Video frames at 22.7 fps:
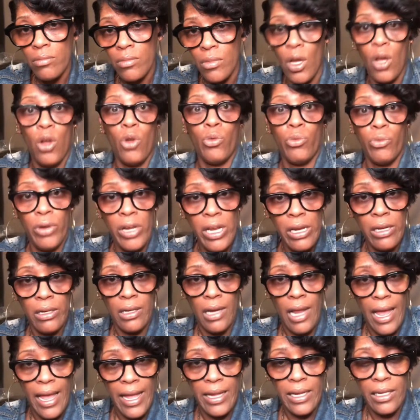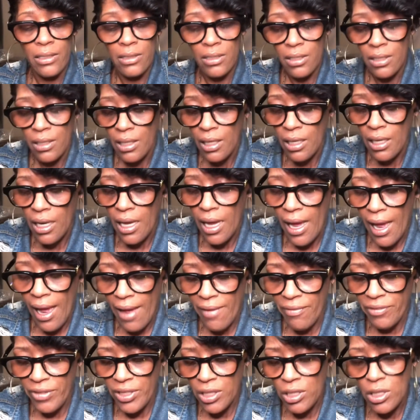ring light, I
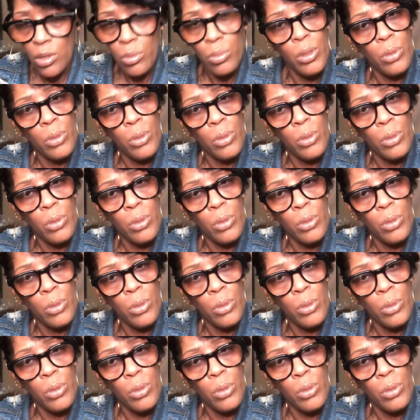feel a little